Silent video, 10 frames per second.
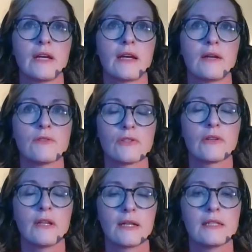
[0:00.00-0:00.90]

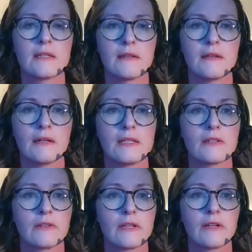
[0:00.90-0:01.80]
outdoor light at night
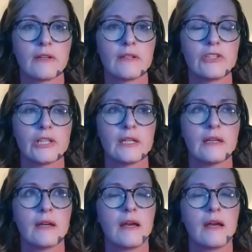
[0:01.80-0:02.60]
on ecology.